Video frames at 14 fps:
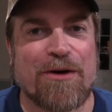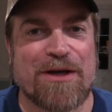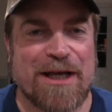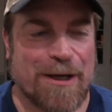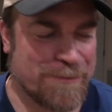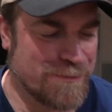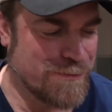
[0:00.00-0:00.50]
oh
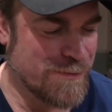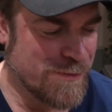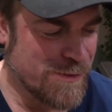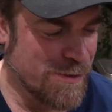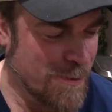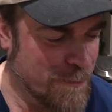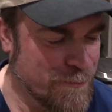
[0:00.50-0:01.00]
yeah
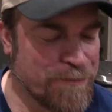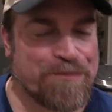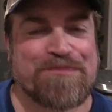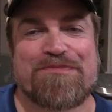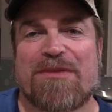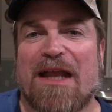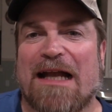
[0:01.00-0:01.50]

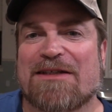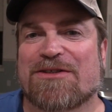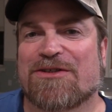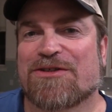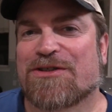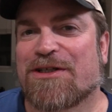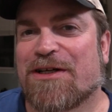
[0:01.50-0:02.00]

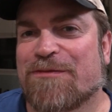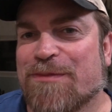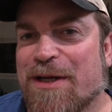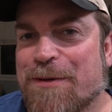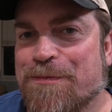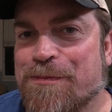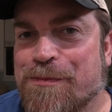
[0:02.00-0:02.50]
good stuff,
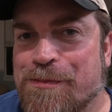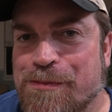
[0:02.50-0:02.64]
man.